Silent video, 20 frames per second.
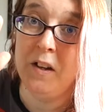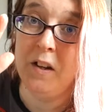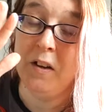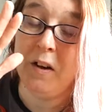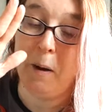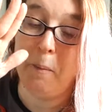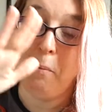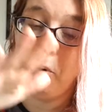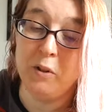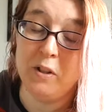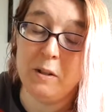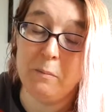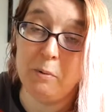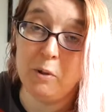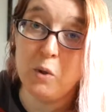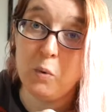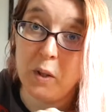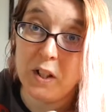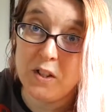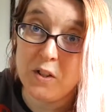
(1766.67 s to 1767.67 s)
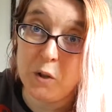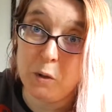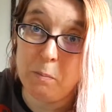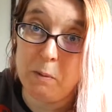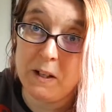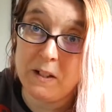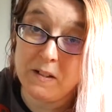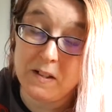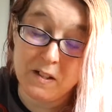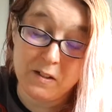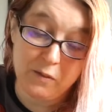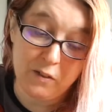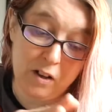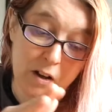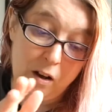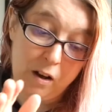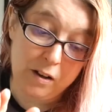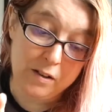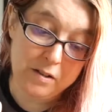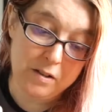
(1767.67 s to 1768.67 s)
I put it between two pieces of
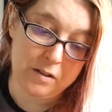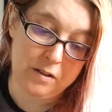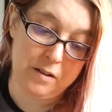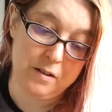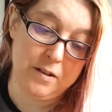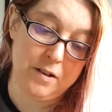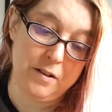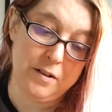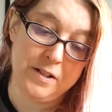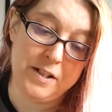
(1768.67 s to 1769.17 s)
card so there's no